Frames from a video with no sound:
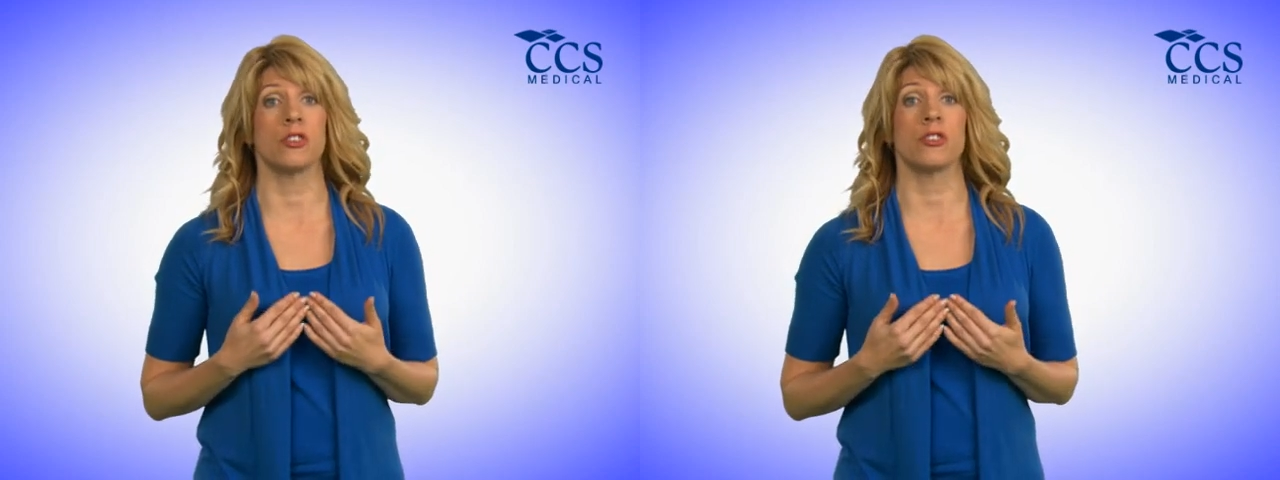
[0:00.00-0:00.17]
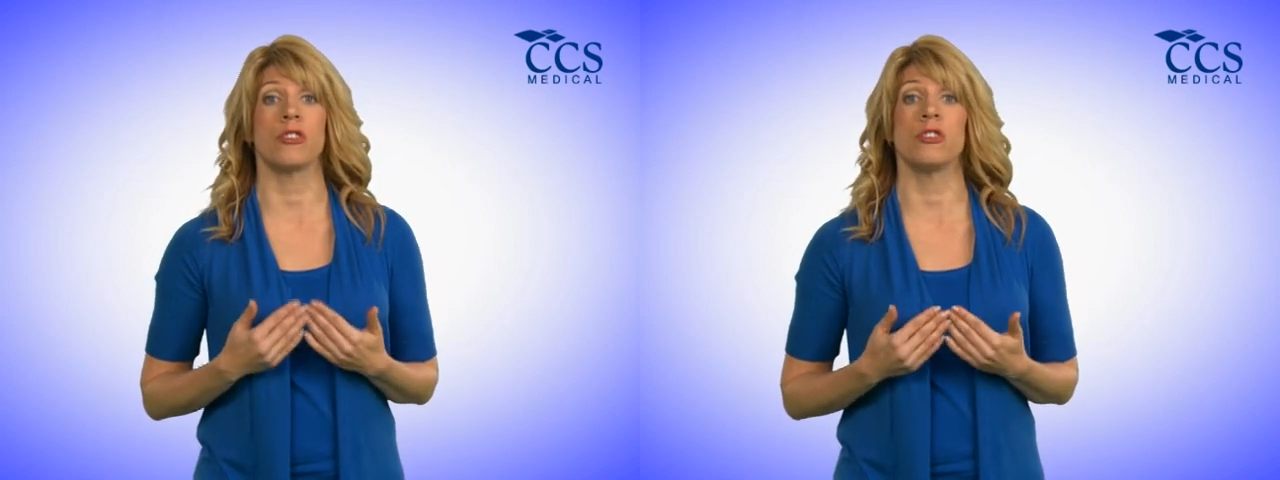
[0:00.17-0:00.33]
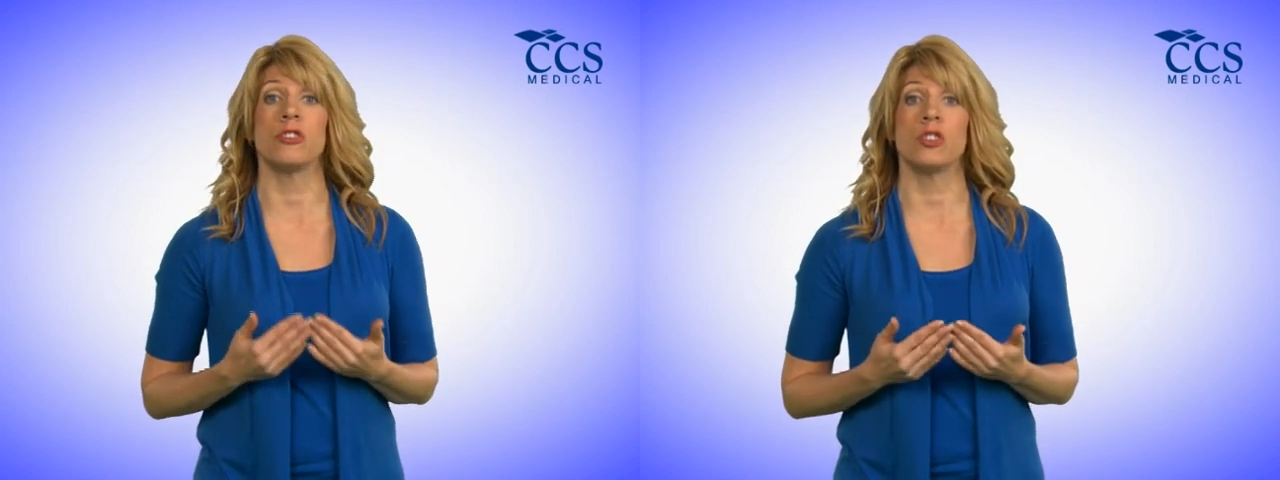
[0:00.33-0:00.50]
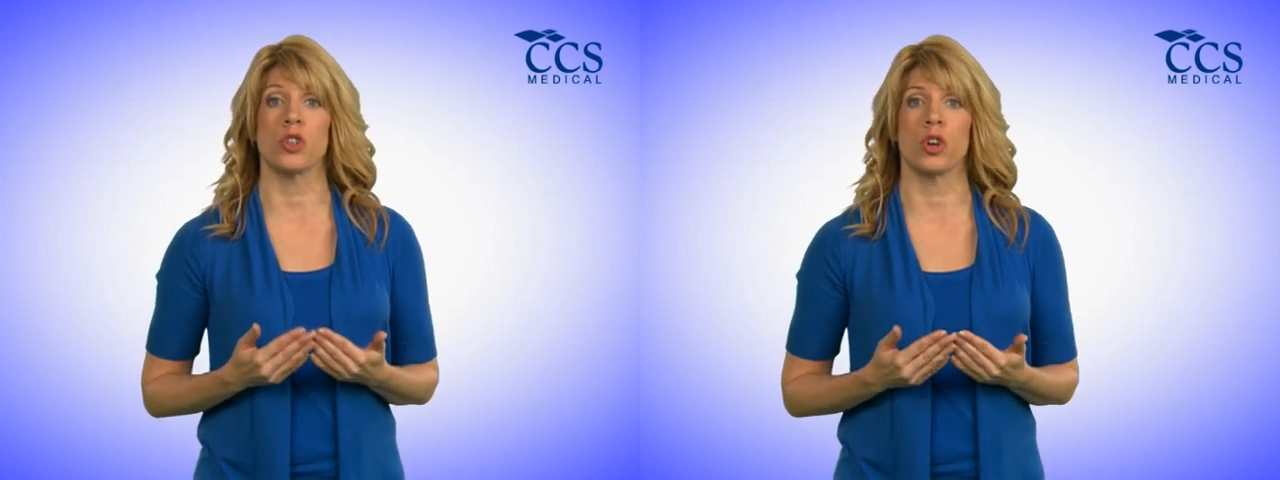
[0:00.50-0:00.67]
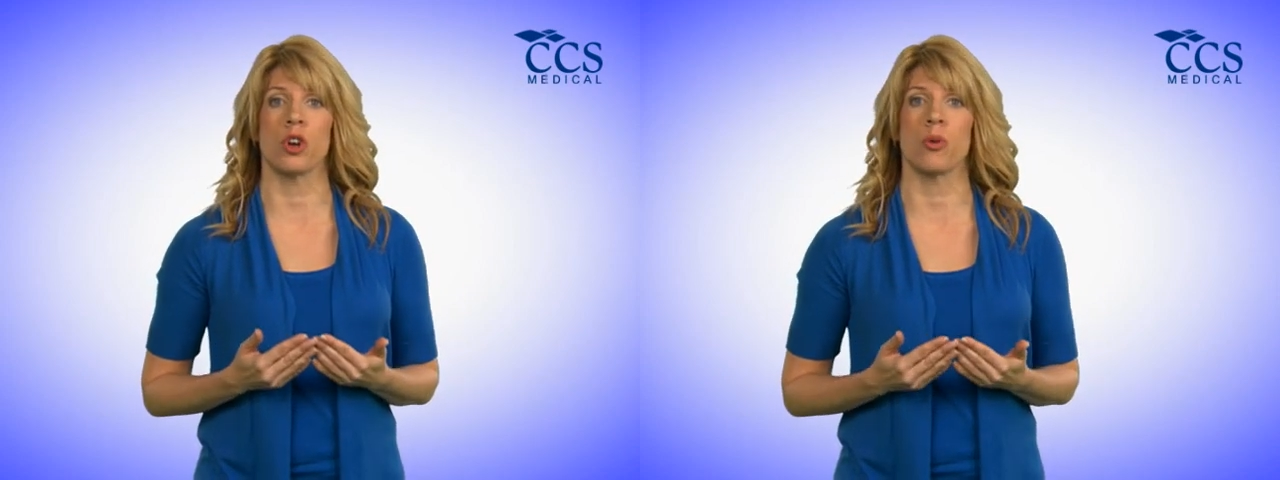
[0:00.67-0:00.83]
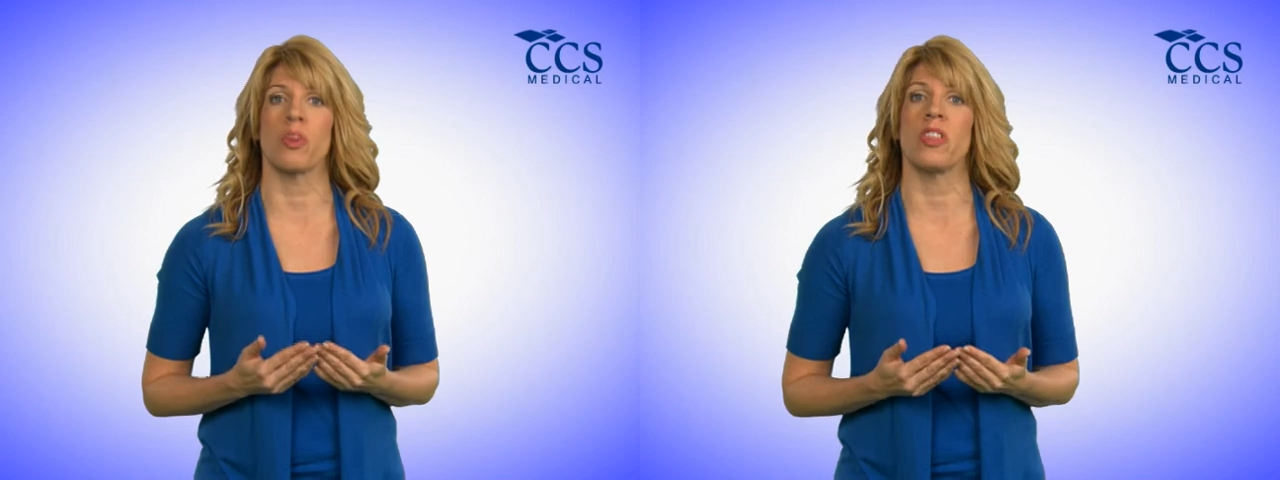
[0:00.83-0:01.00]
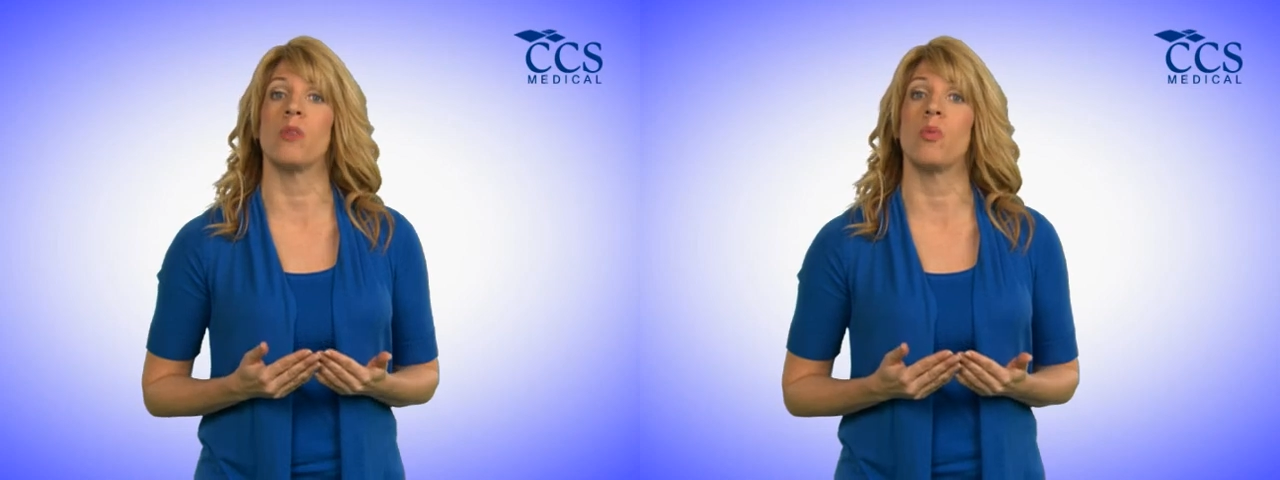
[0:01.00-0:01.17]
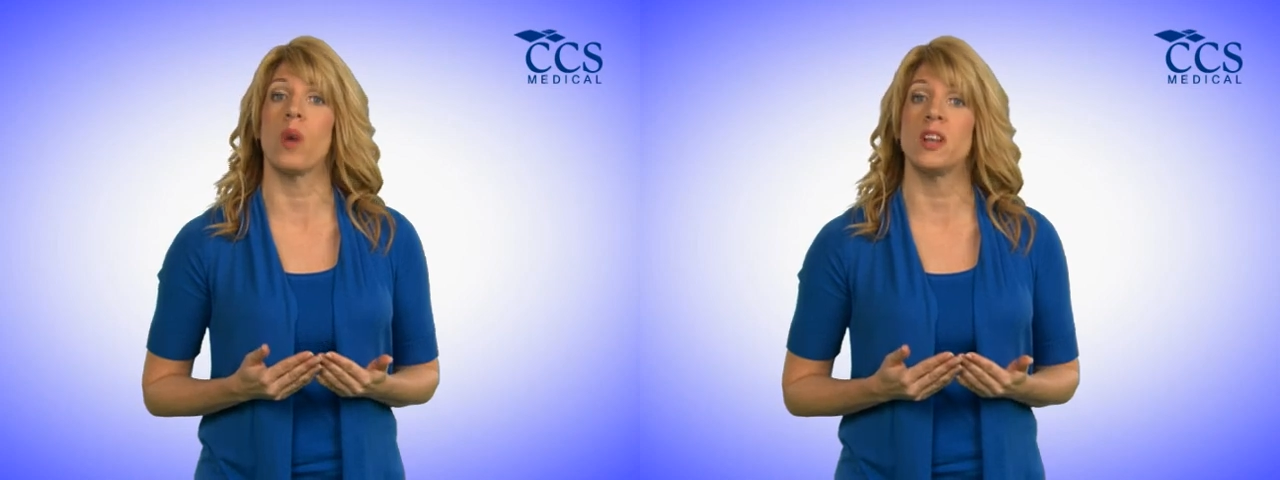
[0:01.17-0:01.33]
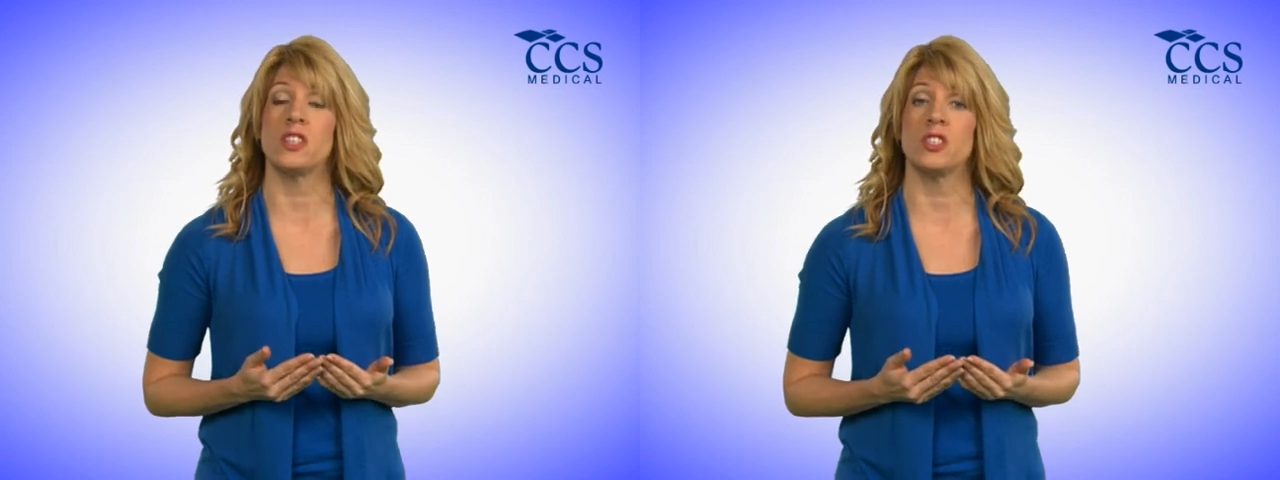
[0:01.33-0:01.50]
turn to sugar within
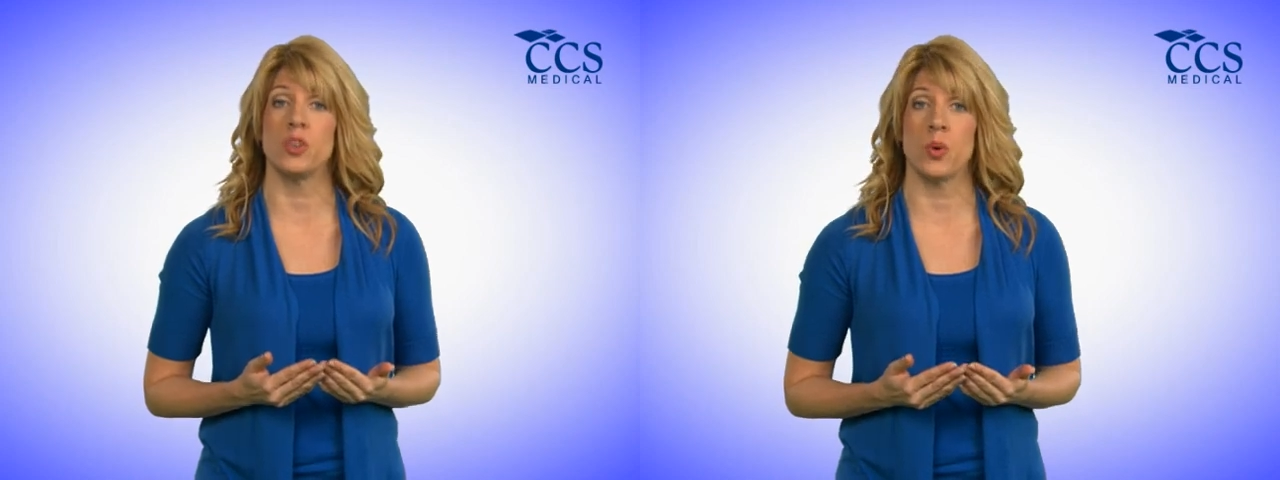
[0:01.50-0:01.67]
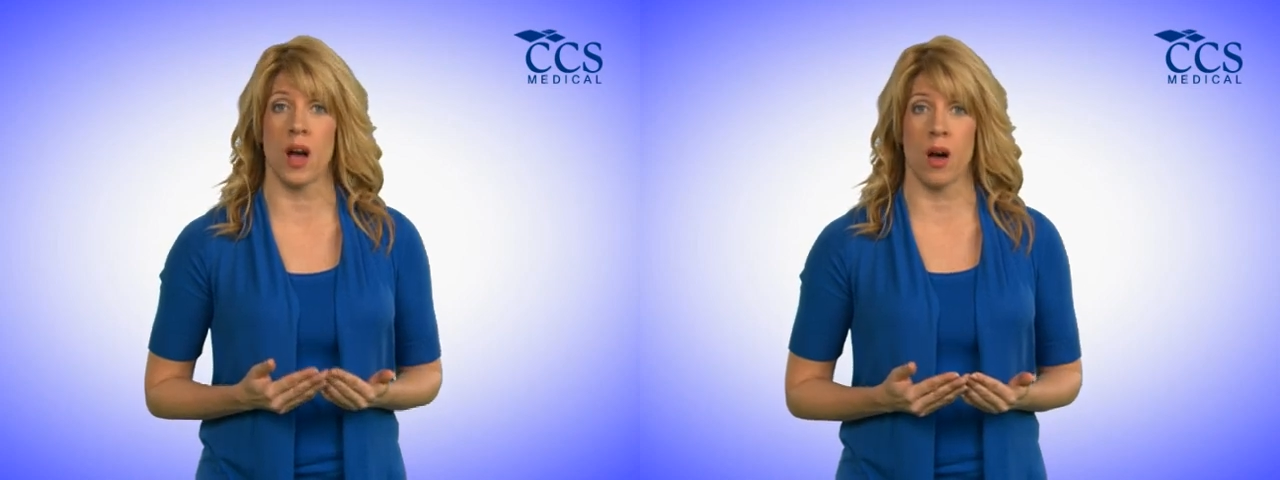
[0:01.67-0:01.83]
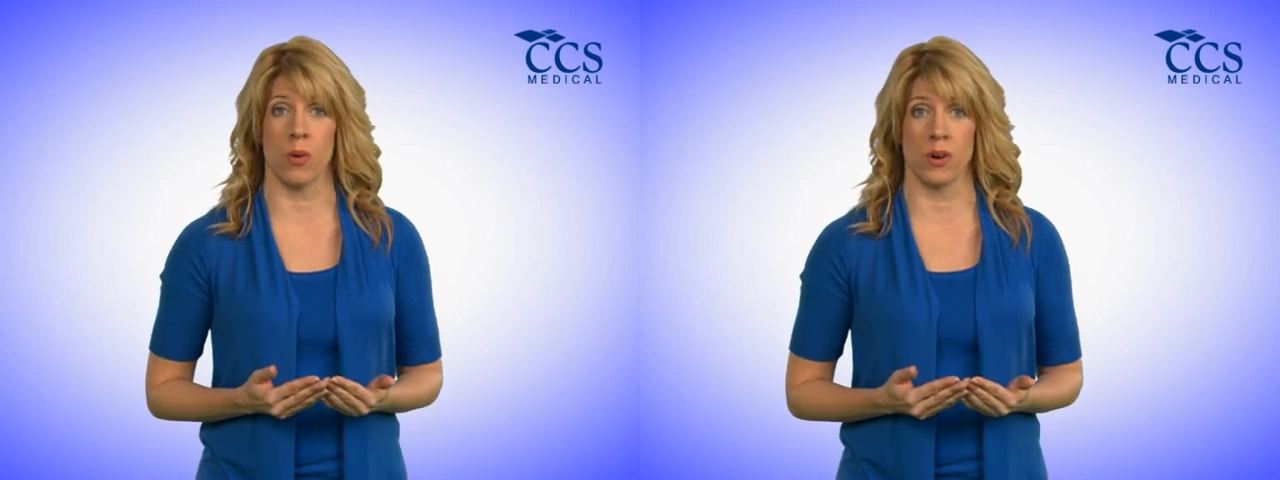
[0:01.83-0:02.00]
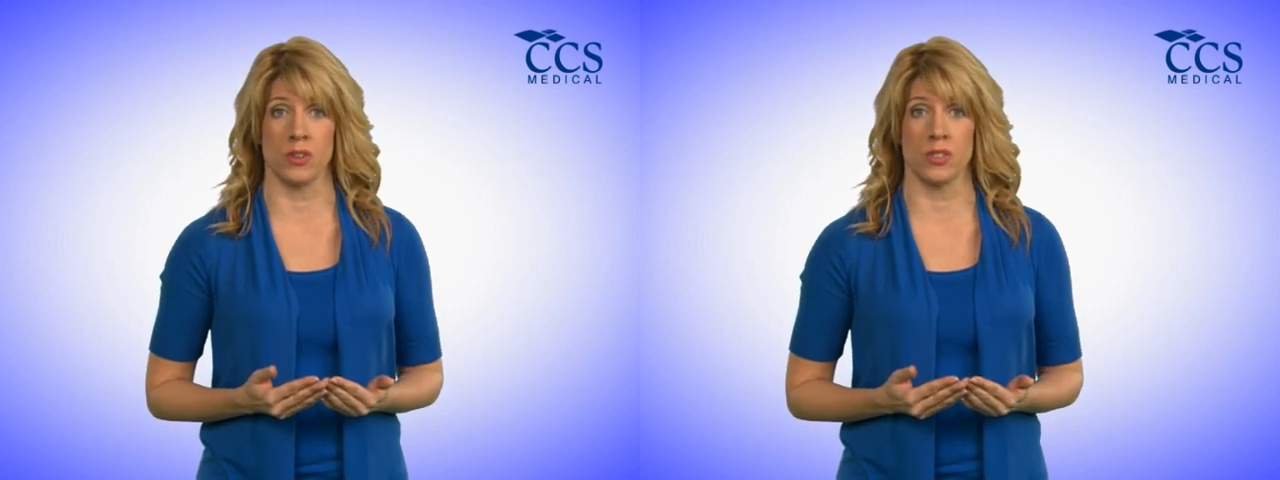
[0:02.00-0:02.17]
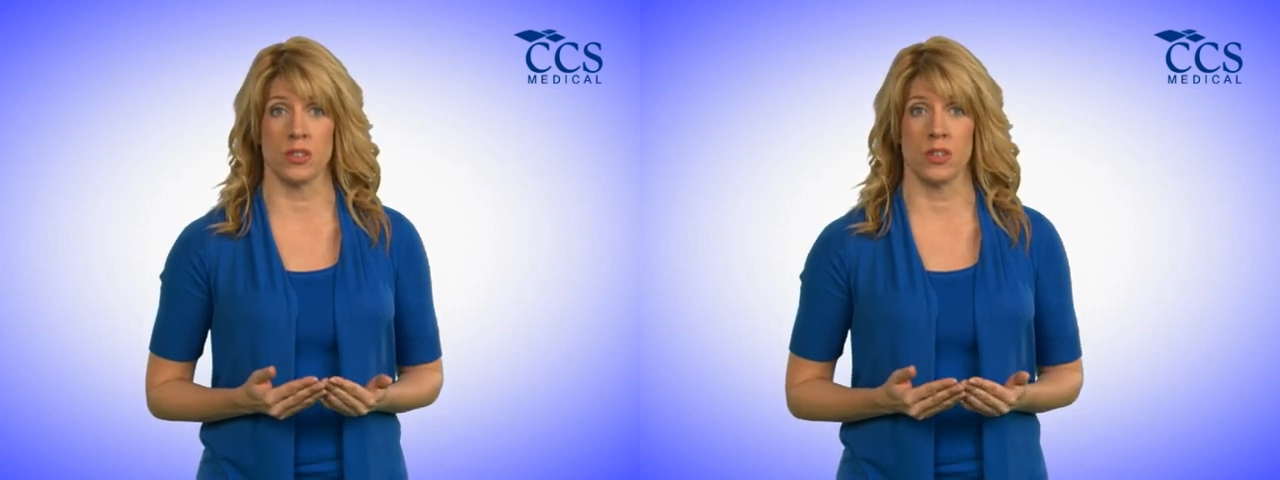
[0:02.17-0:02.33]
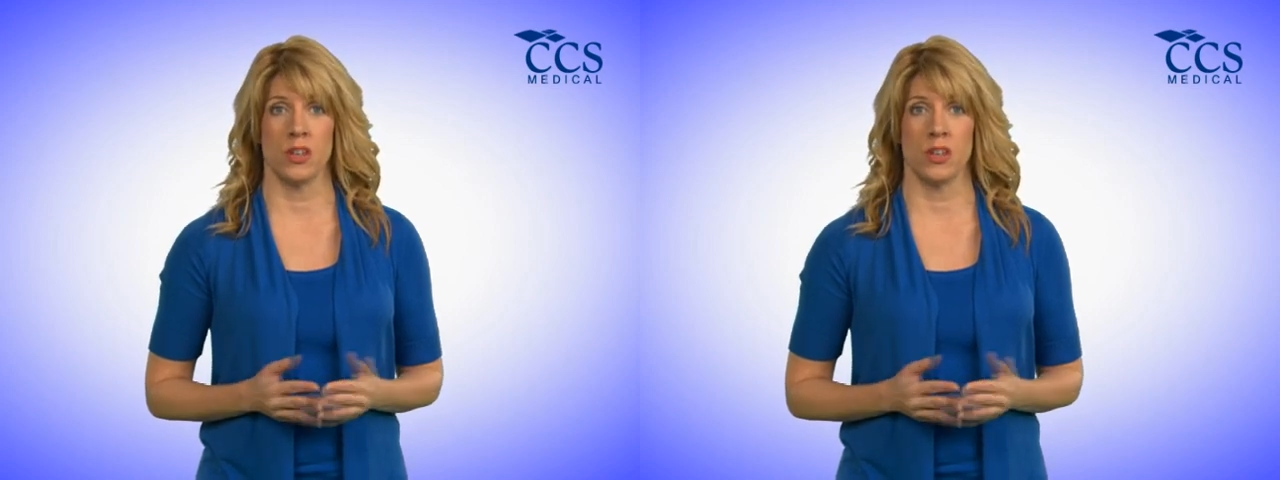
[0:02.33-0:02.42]
1 to 2 hours.